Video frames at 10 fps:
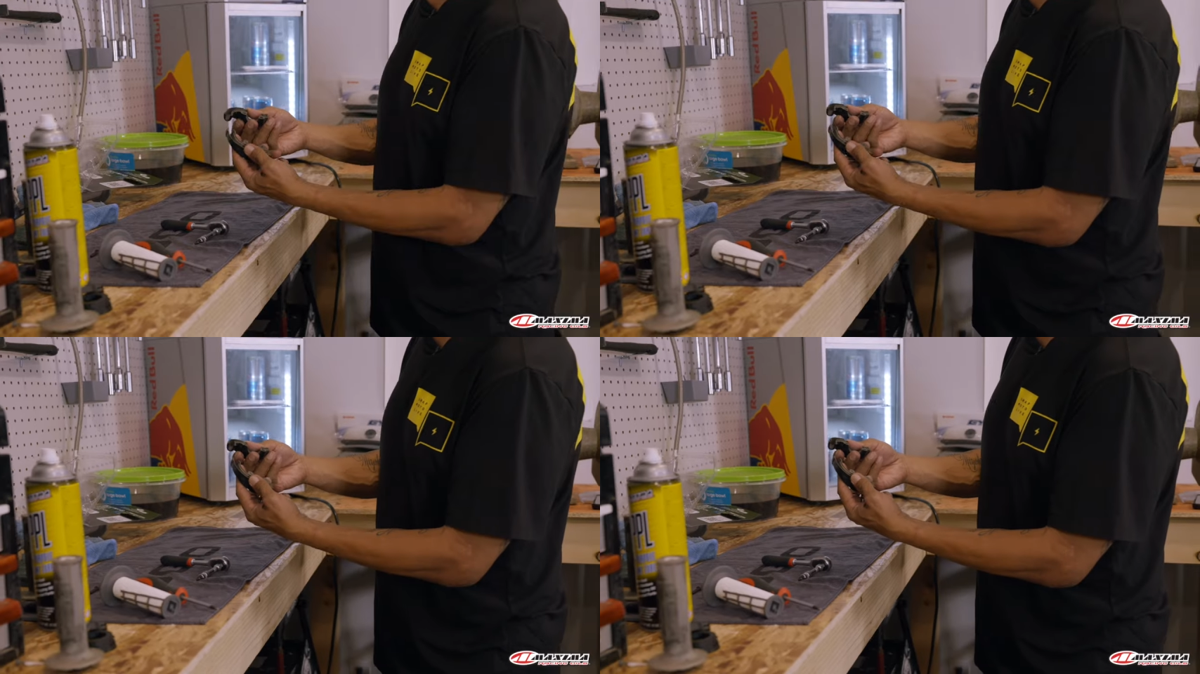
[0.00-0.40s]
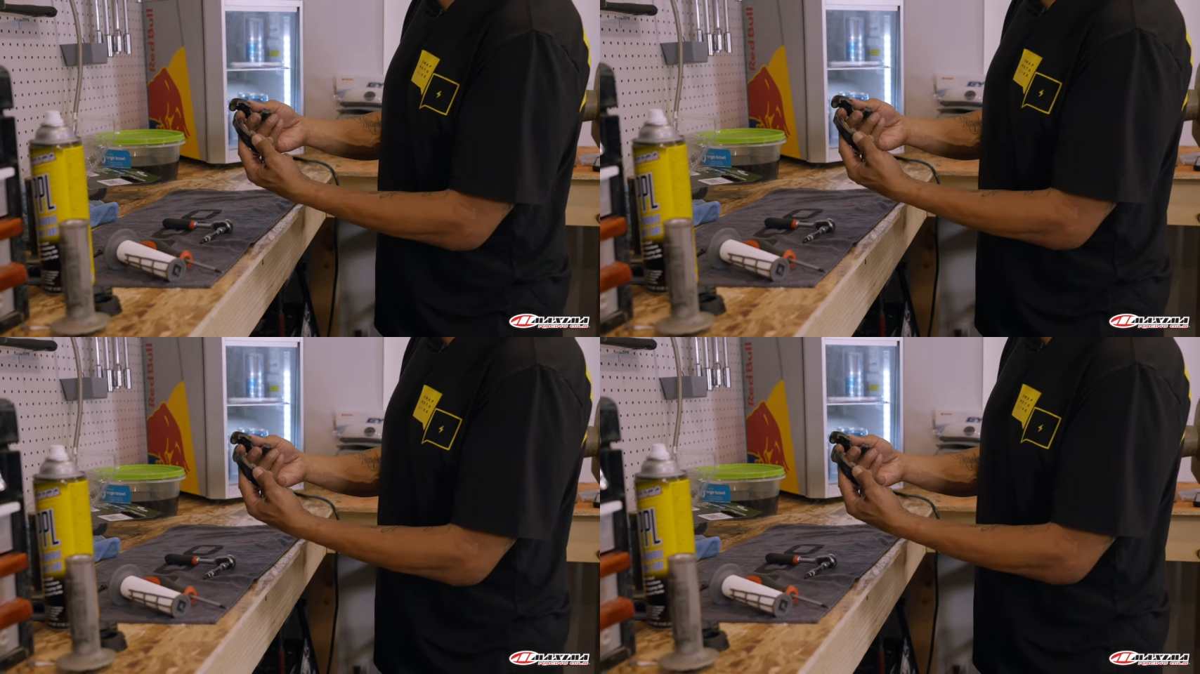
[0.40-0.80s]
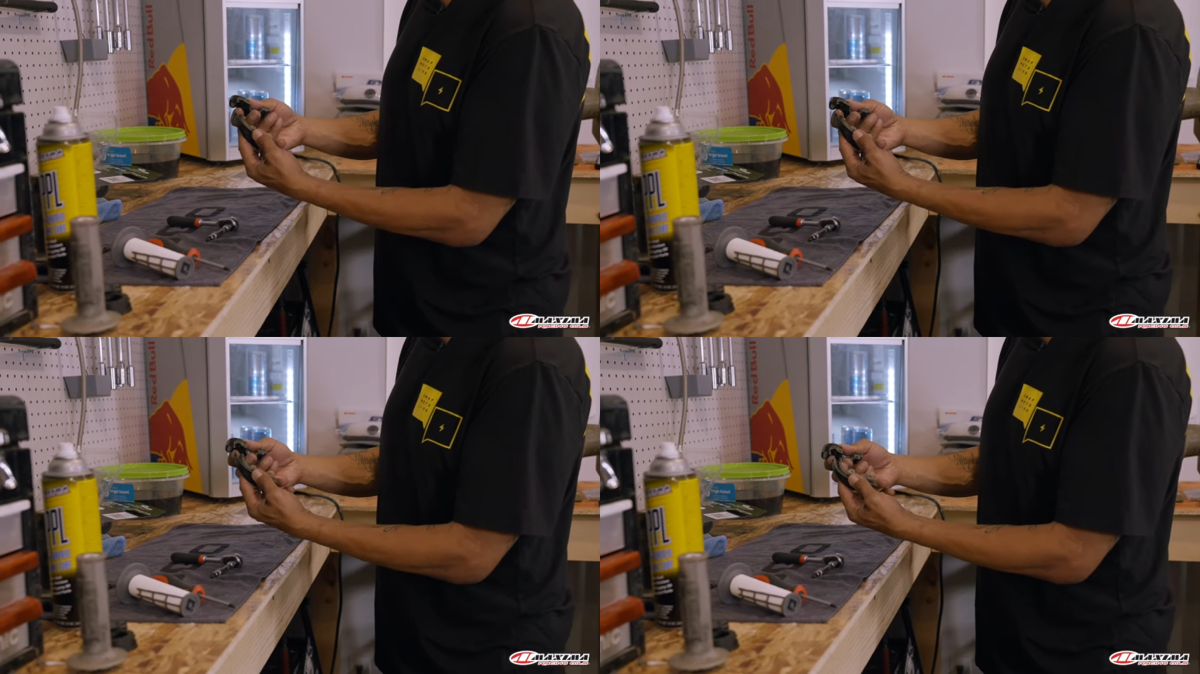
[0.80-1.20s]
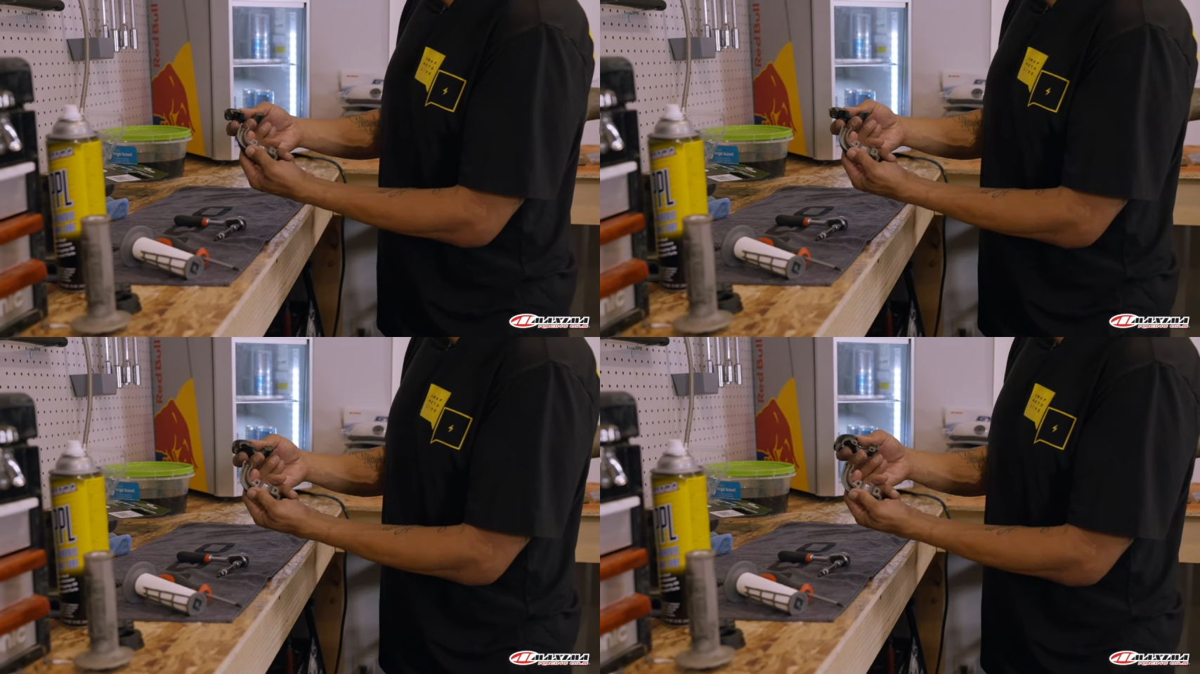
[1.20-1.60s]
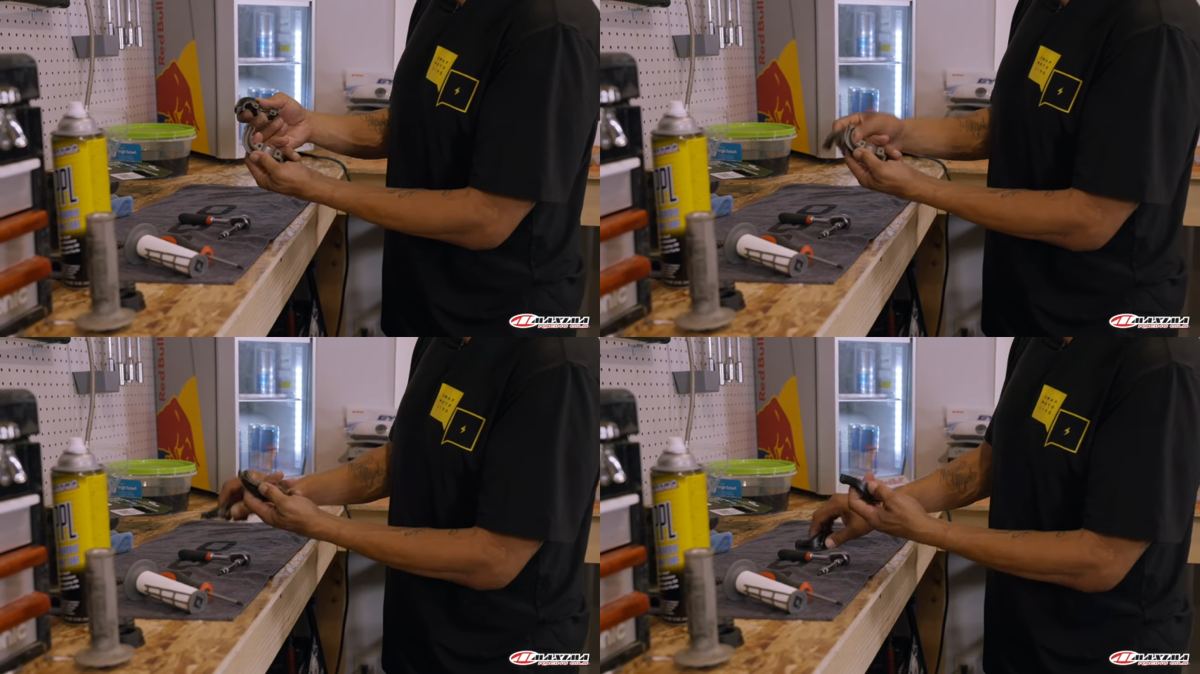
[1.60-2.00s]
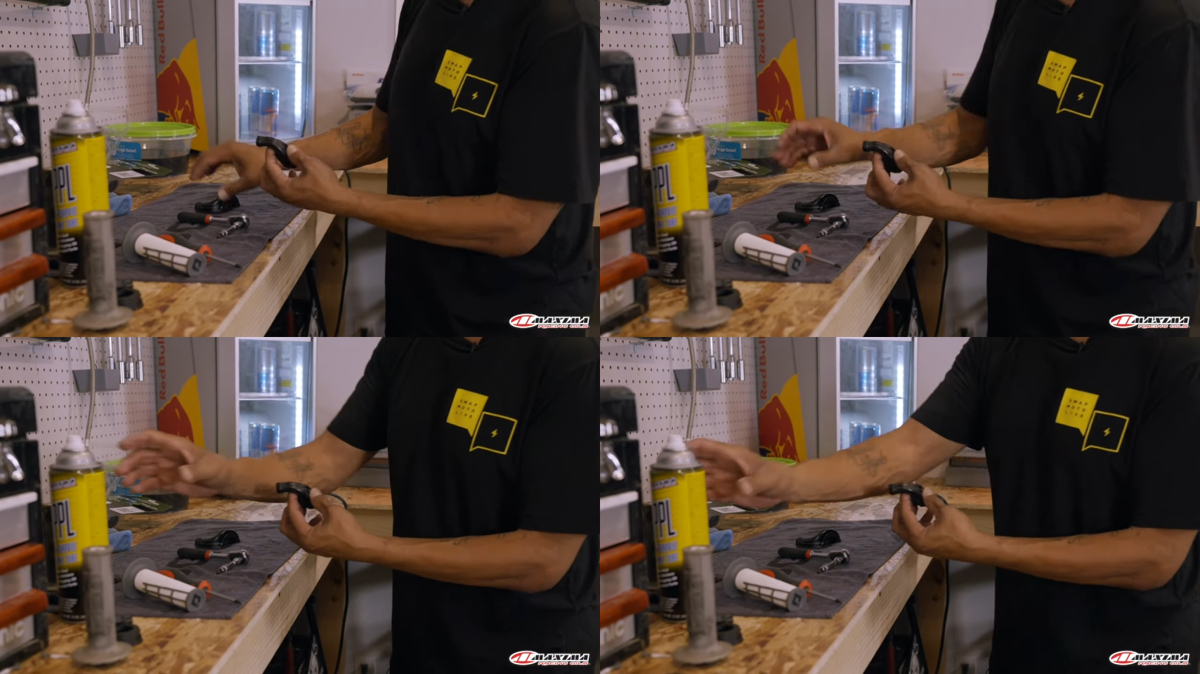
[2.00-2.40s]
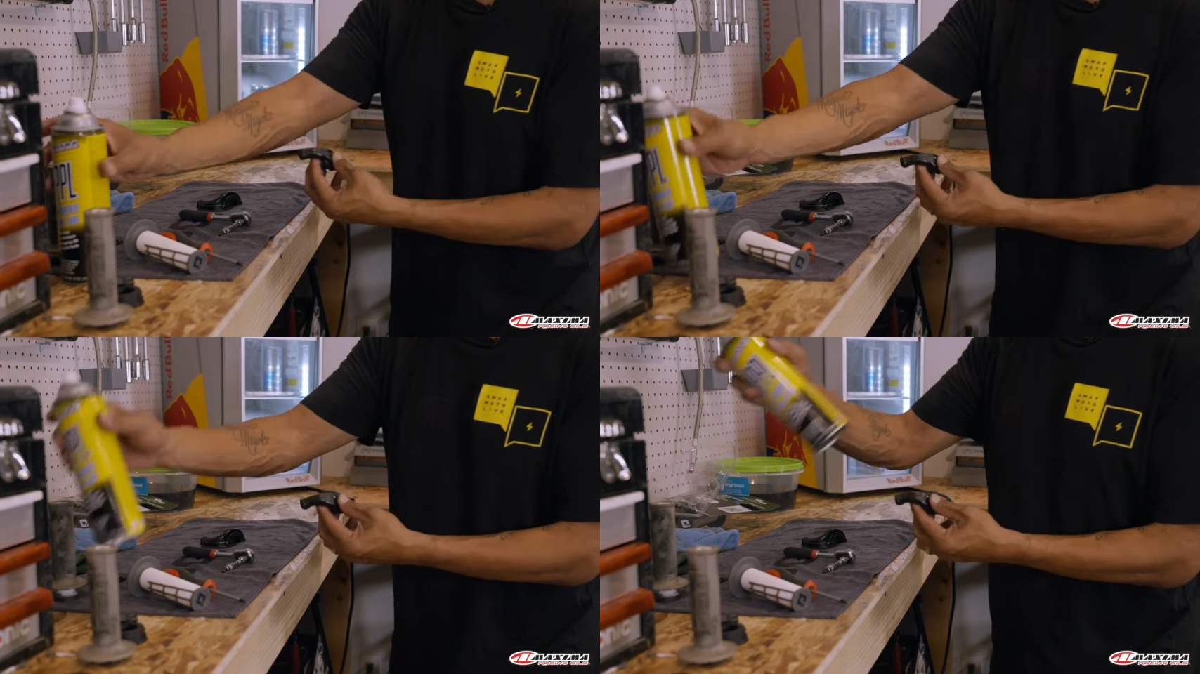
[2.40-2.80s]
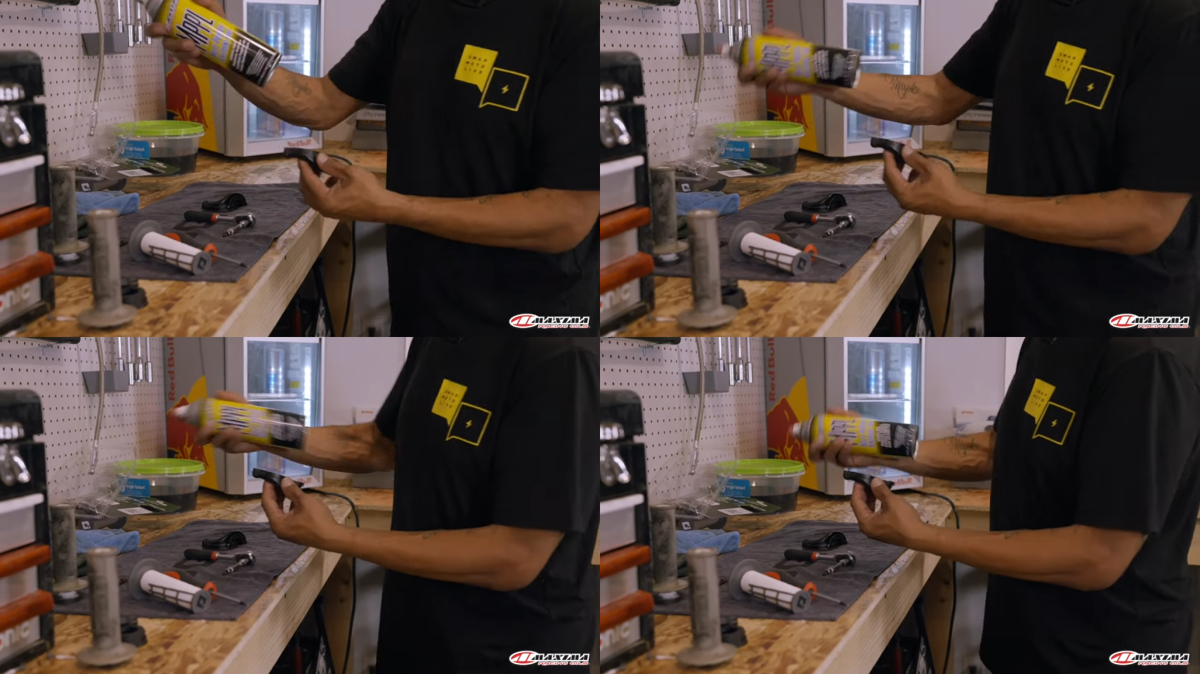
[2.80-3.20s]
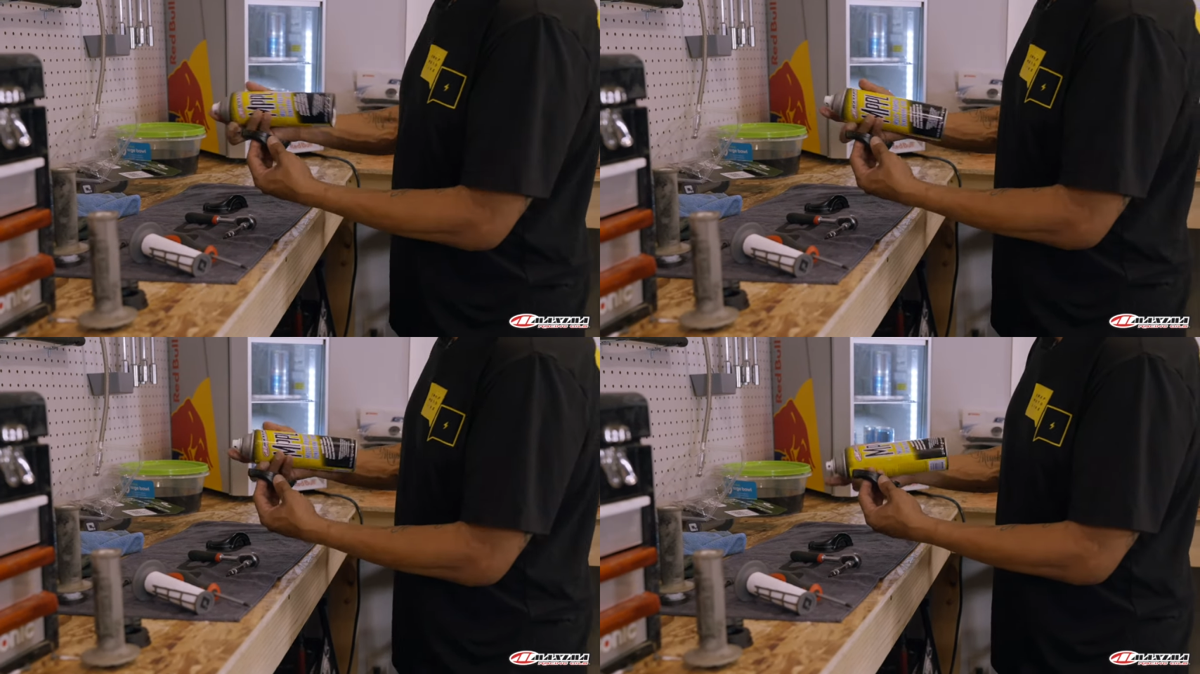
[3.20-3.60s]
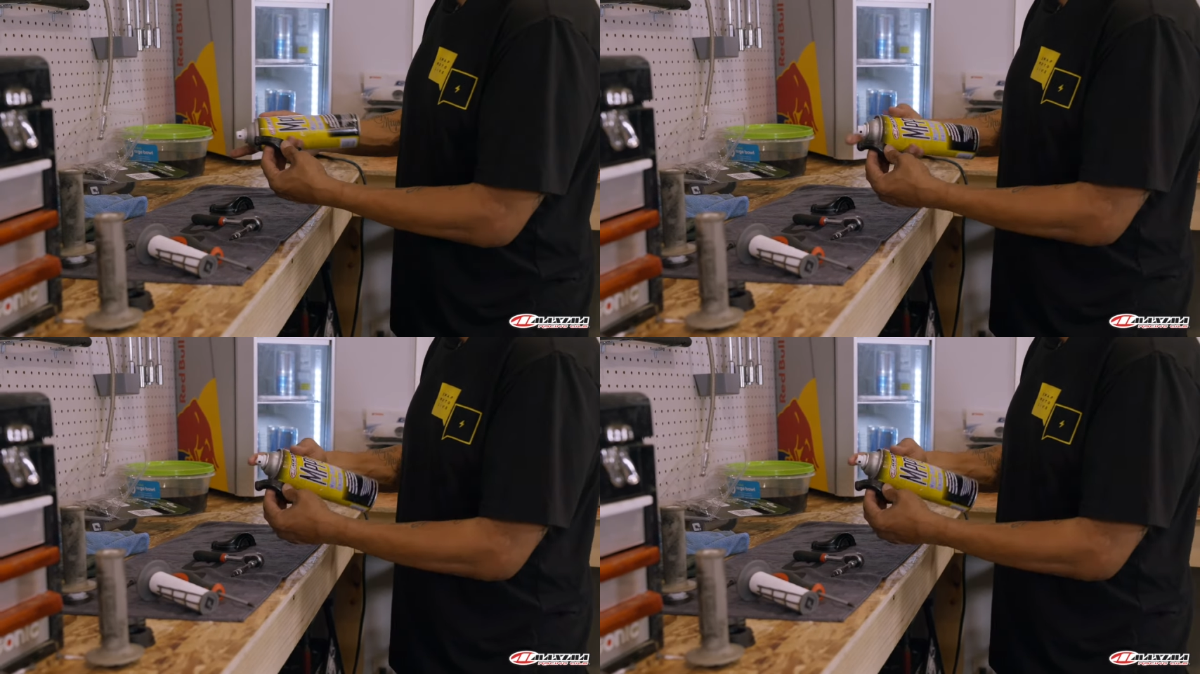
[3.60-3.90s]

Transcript: Nobody's mouth can be seen.